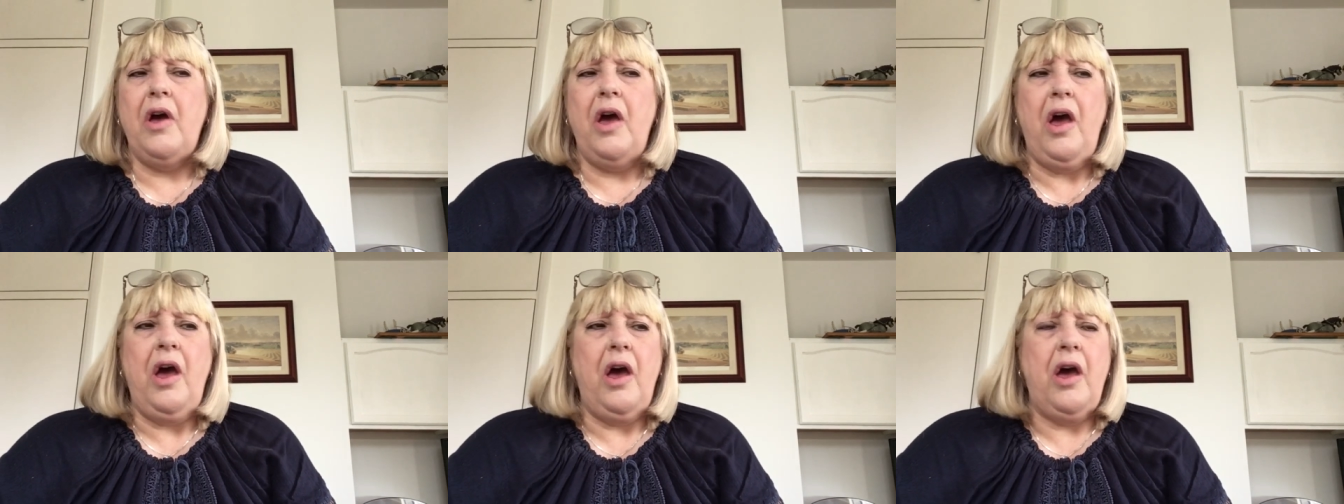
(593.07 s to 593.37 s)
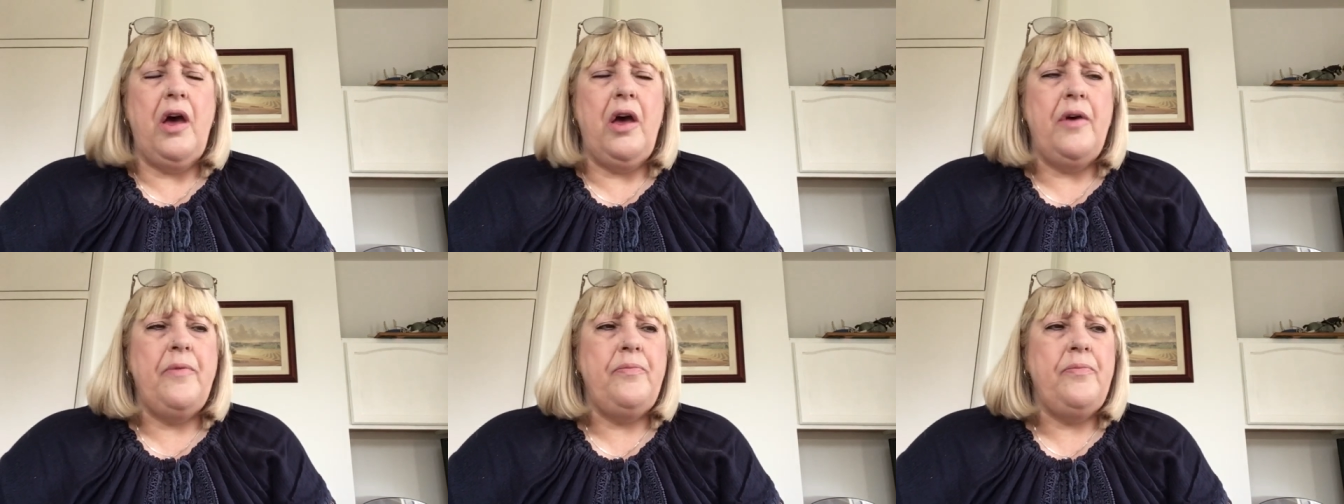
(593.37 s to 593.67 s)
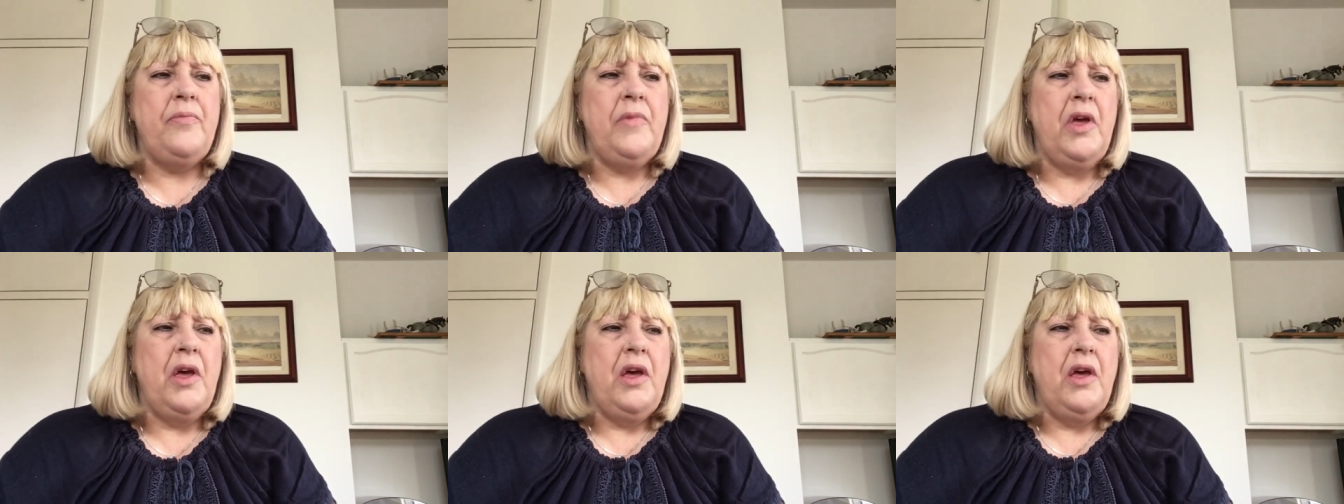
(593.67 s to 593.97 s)

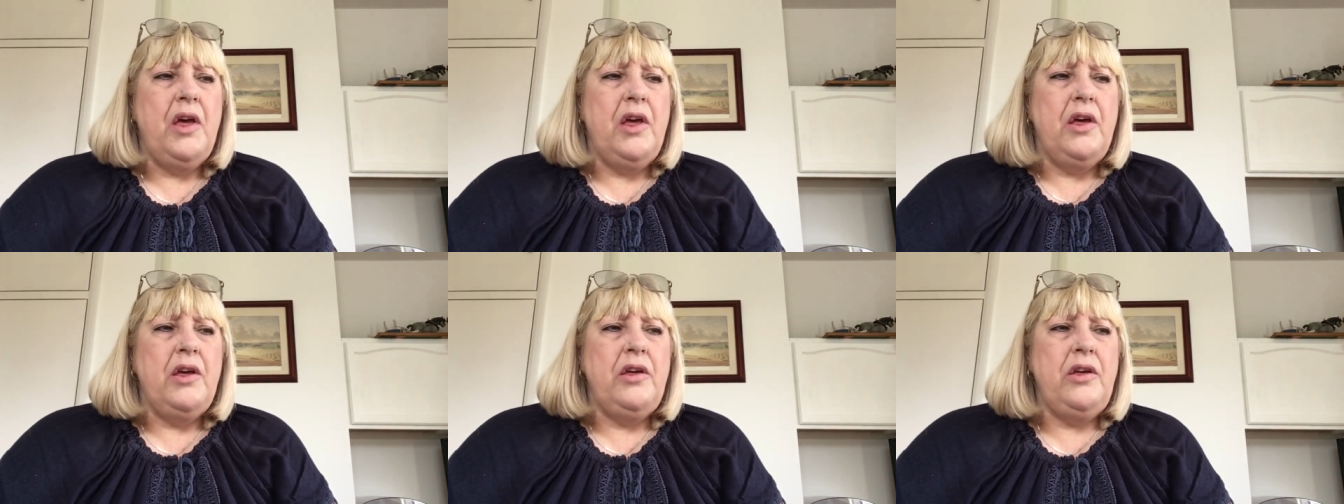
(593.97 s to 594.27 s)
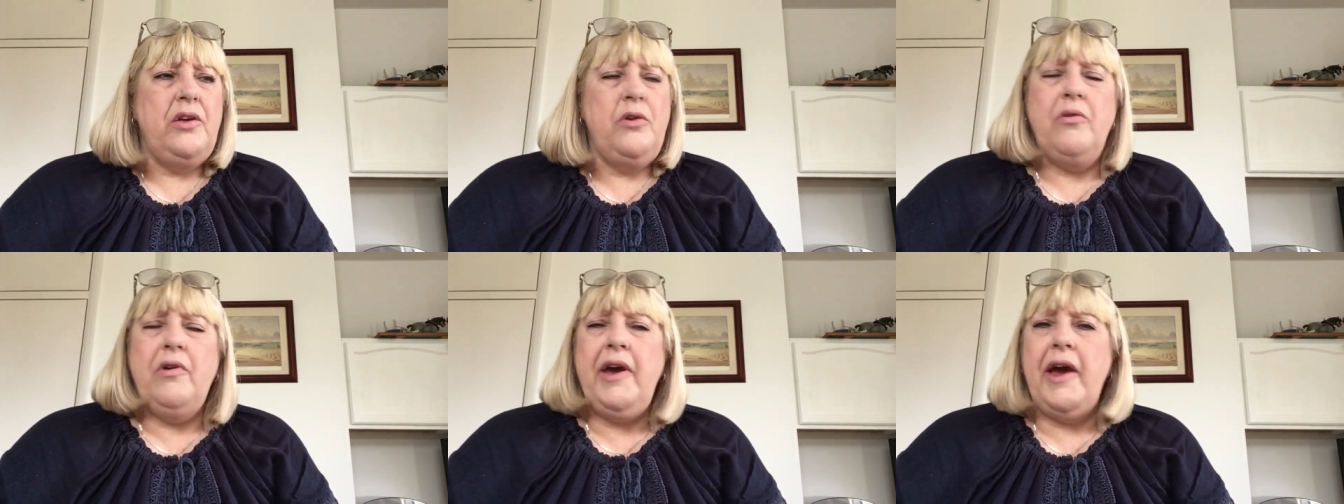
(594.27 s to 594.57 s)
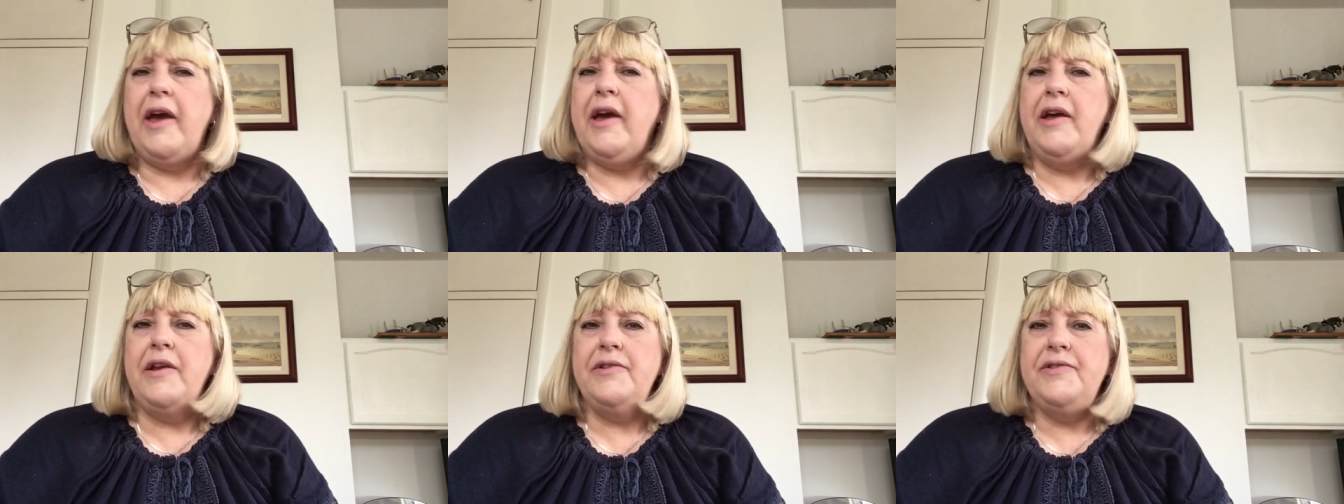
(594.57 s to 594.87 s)
Um, you
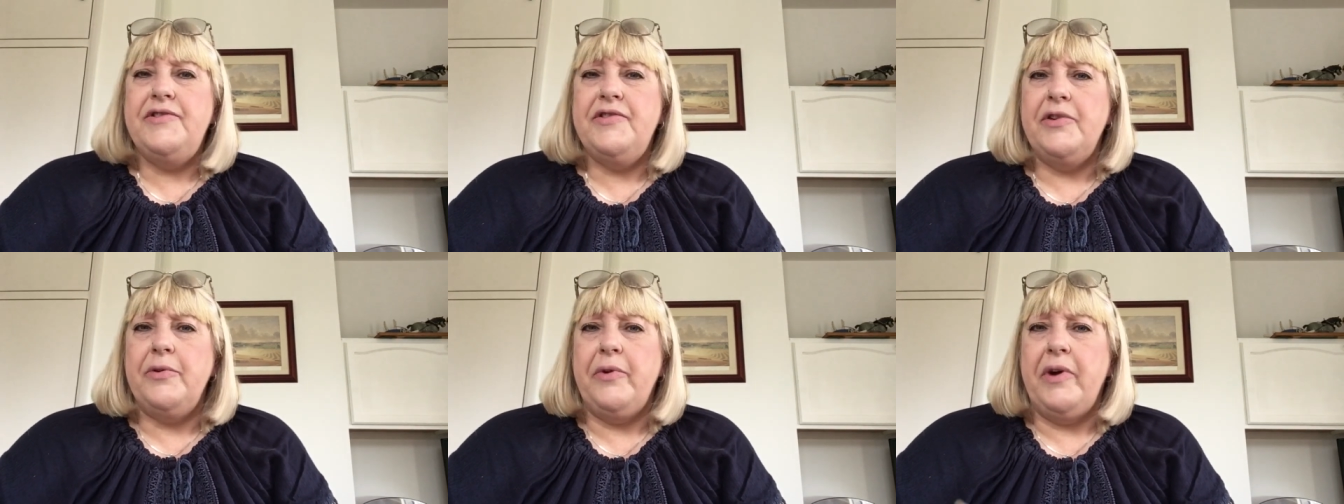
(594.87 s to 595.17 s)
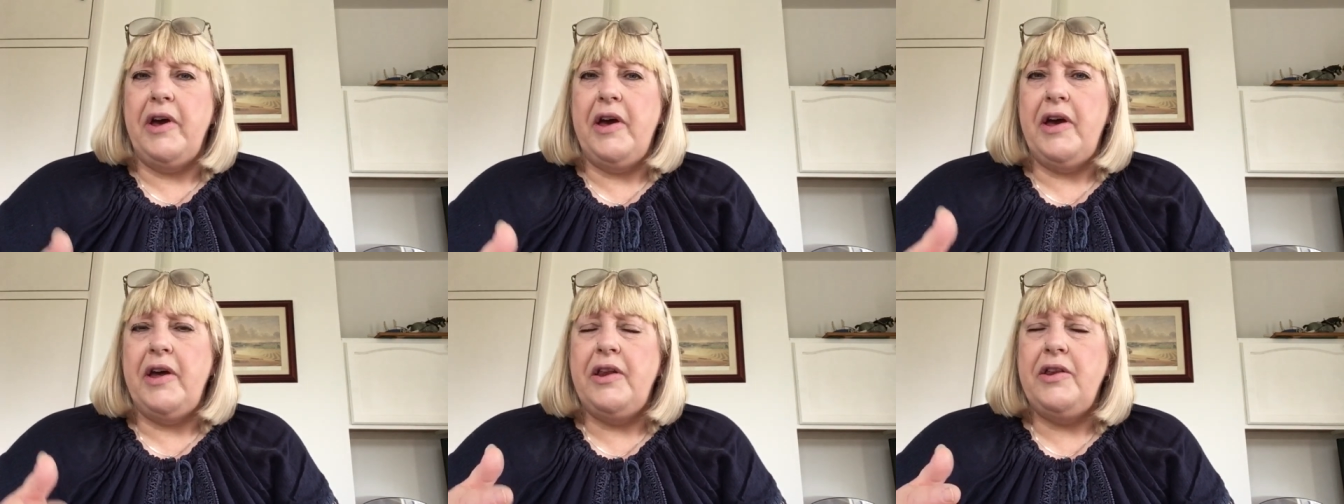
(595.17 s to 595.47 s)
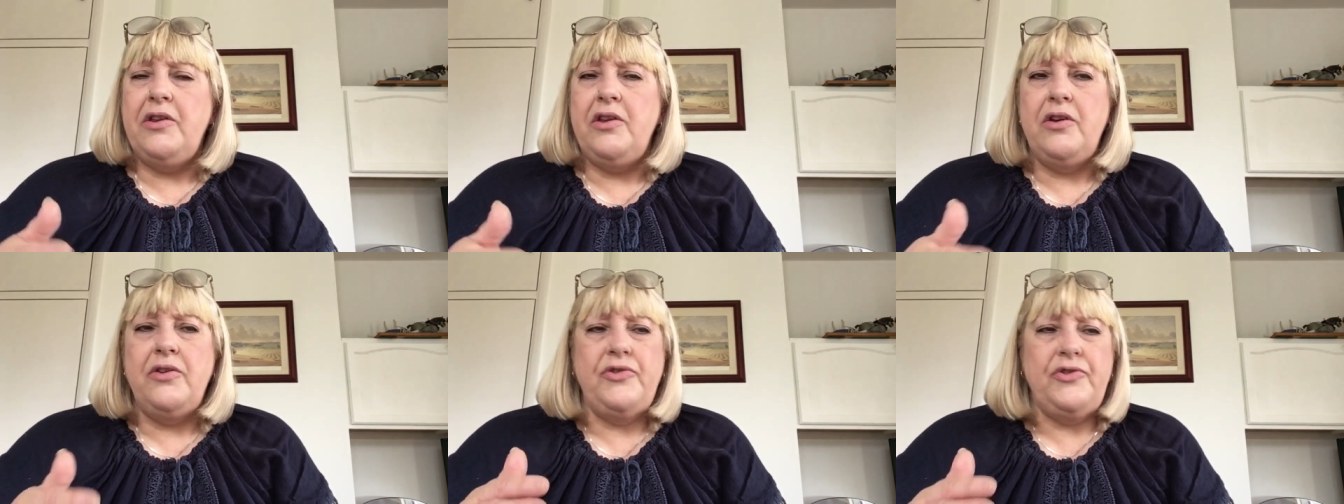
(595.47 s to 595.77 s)
get into it
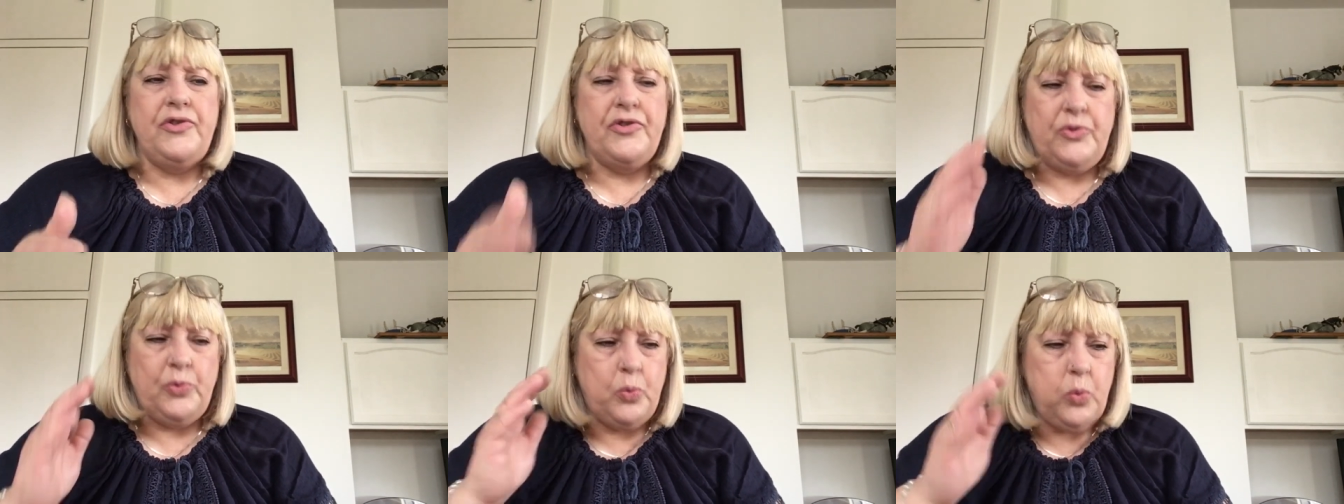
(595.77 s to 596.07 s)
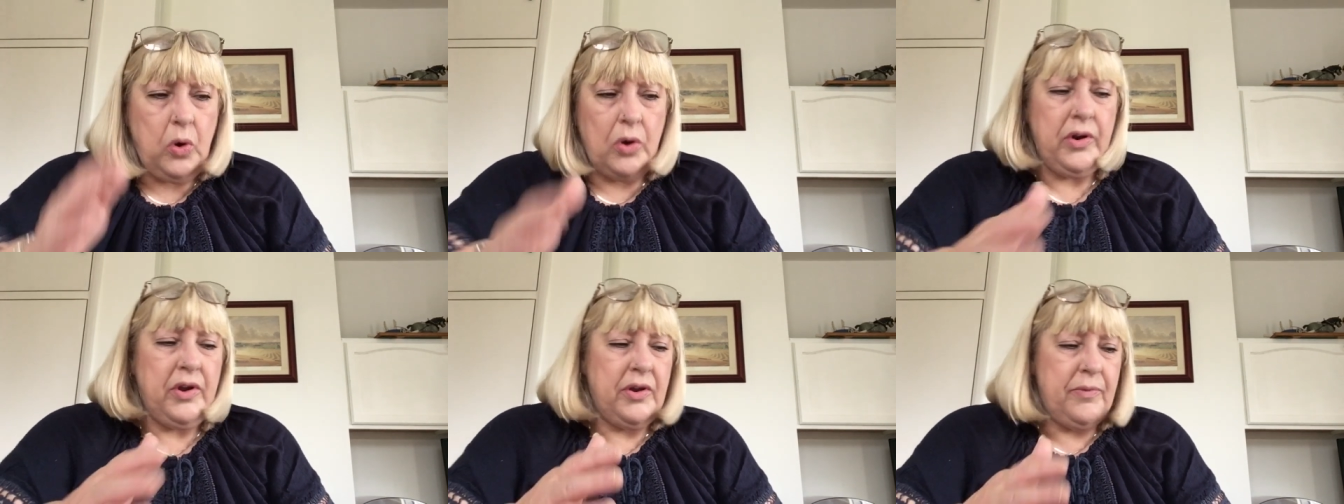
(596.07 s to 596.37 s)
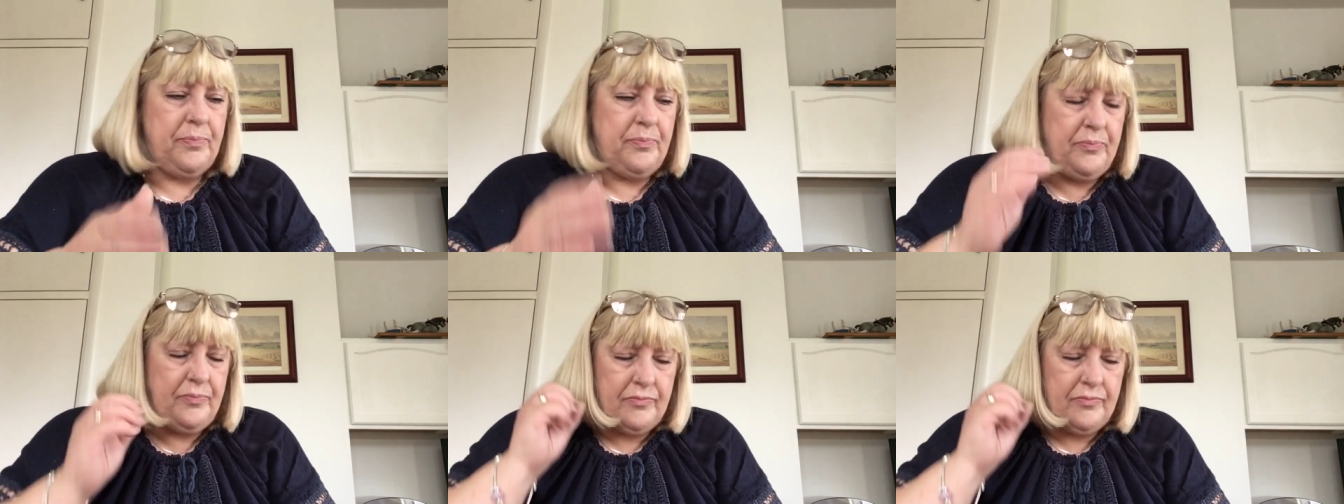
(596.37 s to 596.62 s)
and you just want to